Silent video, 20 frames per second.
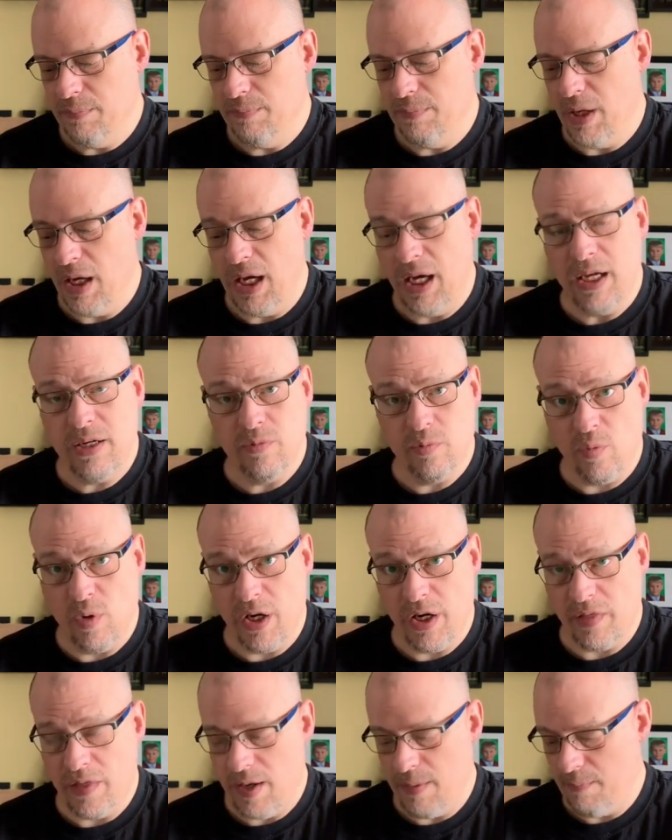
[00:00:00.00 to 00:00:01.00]
But
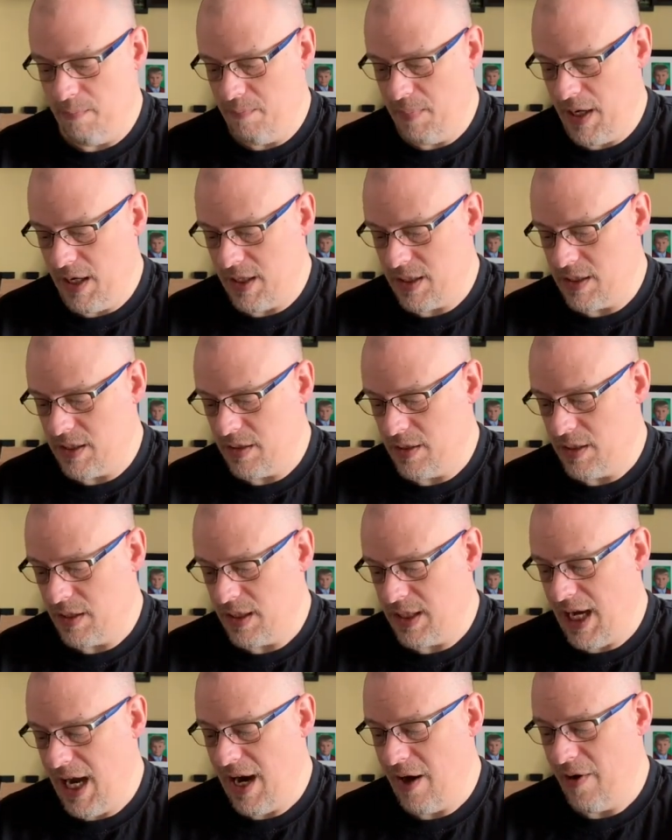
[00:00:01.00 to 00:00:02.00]
one of them picked a
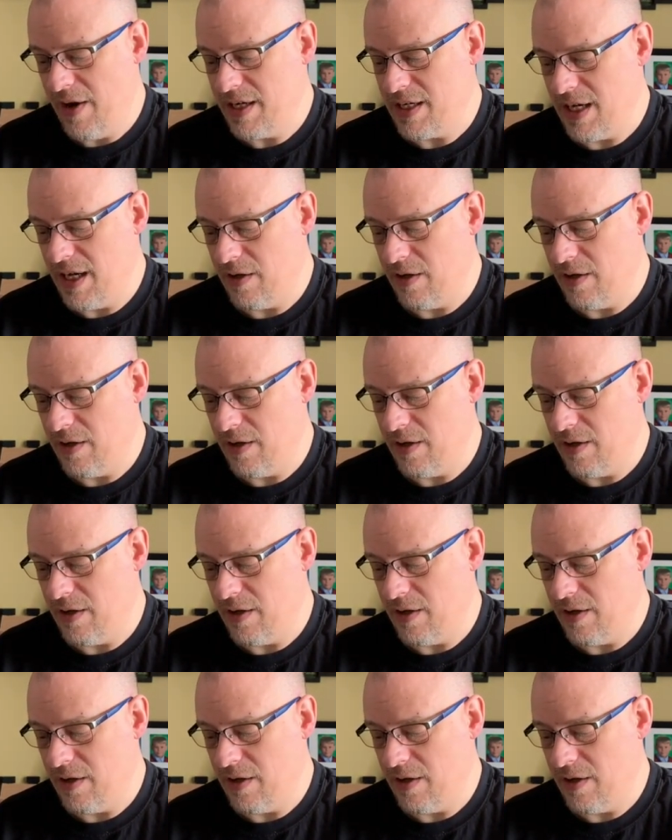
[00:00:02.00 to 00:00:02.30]
carrot